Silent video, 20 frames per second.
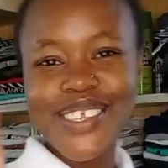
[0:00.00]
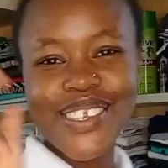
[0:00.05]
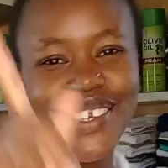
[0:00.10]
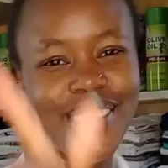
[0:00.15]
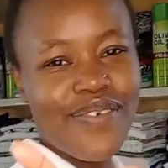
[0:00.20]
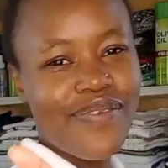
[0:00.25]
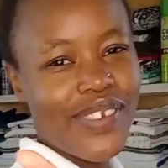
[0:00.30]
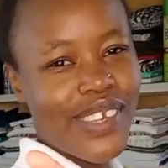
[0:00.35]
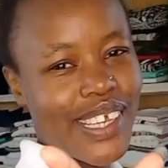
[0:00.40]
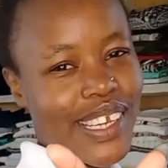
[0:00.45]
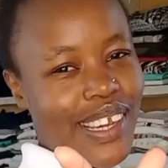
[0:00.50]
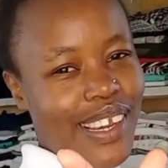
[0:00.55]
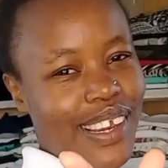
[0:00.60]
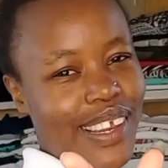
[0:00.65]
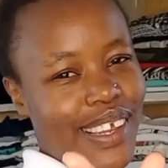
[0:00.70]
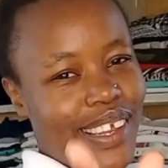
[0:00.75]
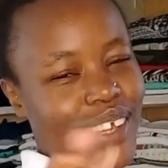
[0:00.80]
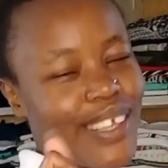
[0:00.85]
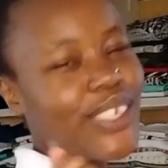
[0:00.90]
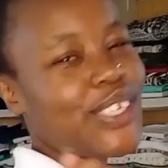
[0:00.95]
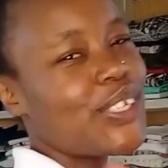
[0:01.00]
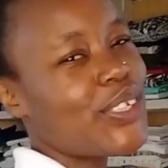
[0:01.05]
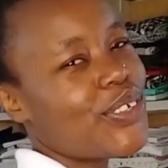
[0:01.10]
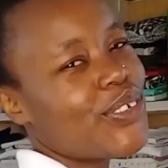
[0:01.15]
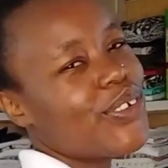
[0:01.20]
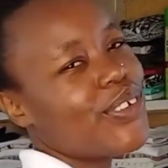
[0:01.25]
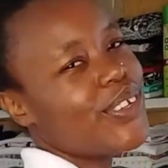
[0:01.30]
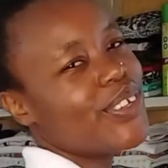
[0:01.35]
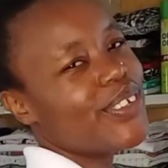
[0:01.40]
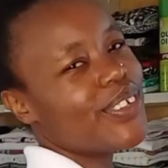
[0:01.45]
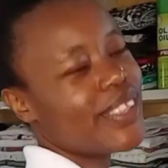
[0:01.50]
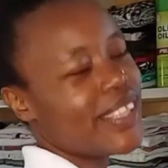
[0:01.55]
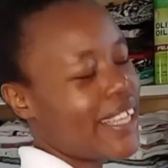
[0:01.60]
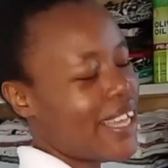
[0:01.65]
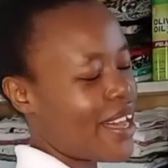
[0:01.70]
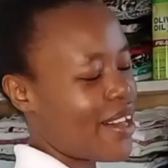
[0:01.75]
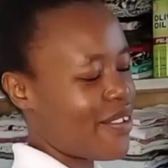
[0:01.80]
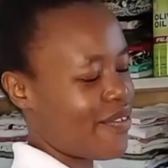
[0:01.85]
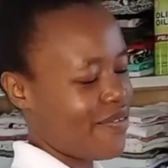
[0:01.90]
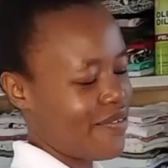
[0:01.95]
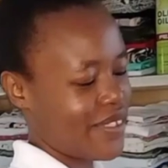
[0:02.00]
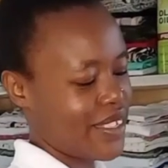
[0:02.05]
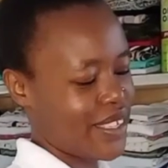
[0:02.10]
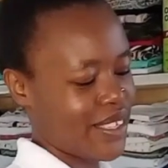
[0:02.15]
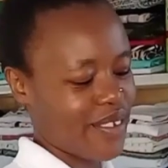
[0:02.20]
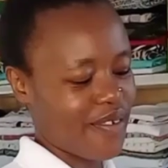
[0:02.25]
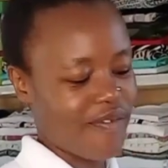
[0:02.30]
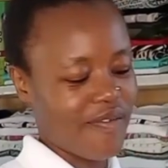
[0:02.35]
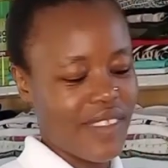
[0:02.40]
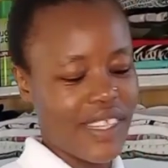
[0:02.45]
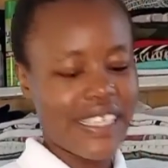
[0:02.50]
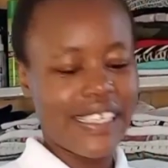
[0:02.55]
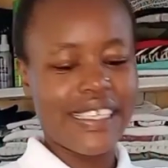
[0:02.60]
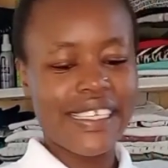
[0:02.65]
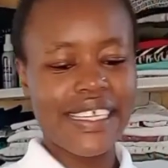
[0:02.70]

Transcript: to definitely show you the outfit of the